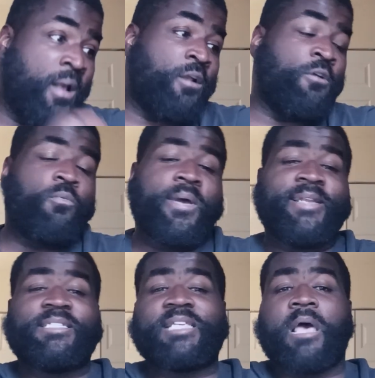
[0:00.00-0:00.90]
Lil
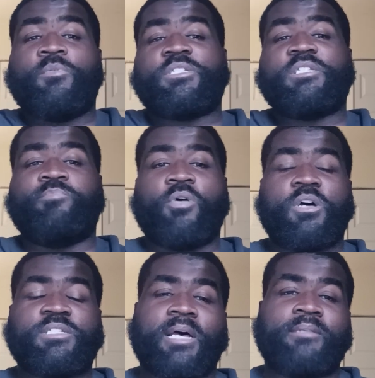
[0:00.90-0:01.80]
Wayne at the time was his
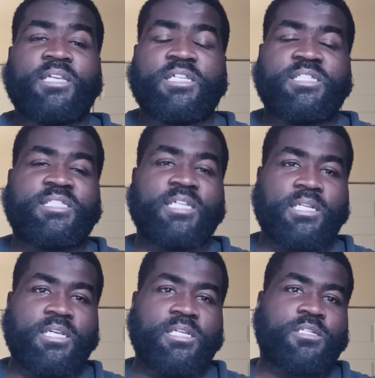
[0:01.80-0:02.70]
boss. I think he
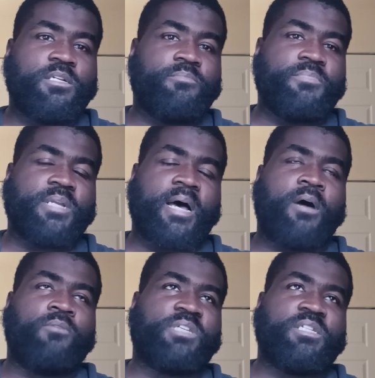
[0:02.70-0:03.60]
still is. I
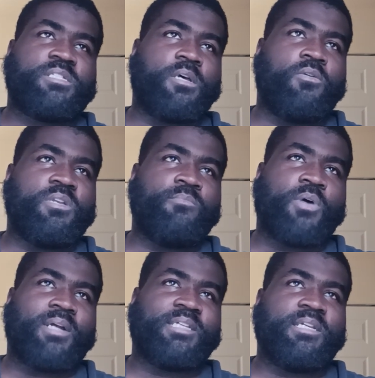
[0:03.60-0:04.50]
don't think so
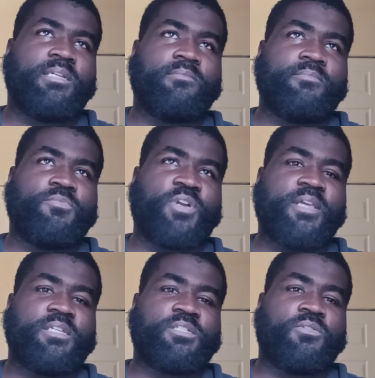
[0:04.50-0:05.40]
anymore. I think
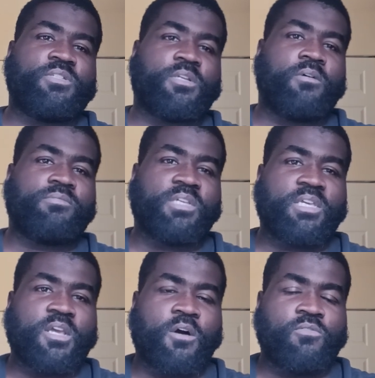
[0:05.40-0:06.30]
Drake is on his own
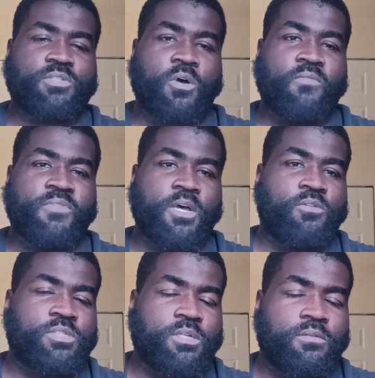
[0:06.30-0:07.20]
thing. He owns
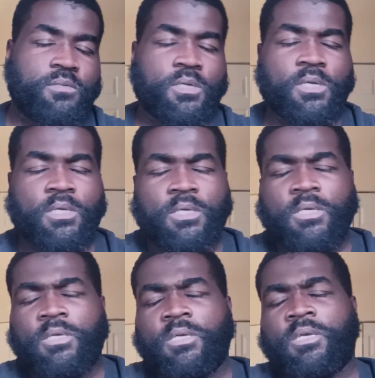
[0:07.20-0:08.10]
OVO. So,
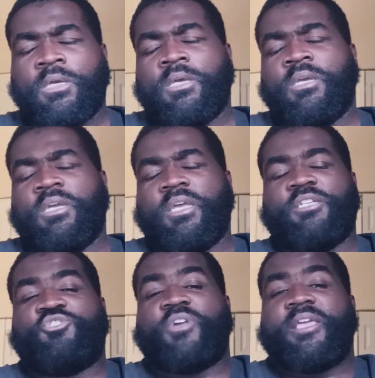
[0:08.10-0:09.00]

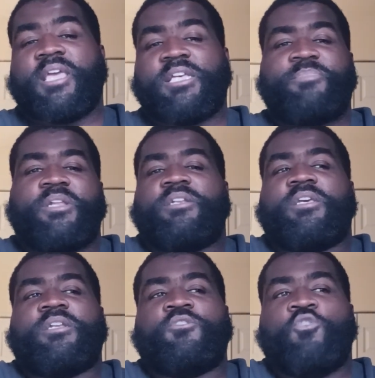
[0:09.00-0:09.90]
and Drake has been
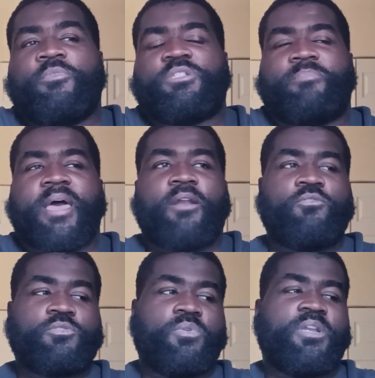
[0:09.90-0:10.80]
in numerous
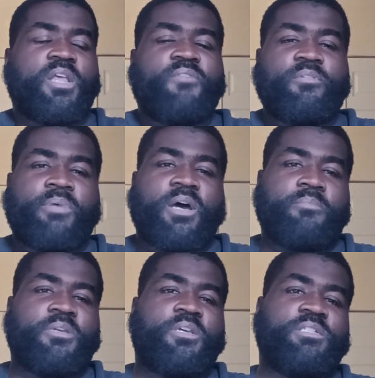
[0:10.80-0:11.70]
battles with everybody
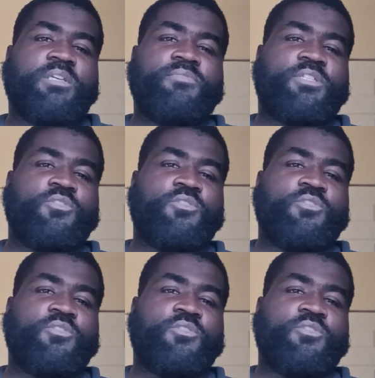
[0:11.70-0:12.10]
because he was the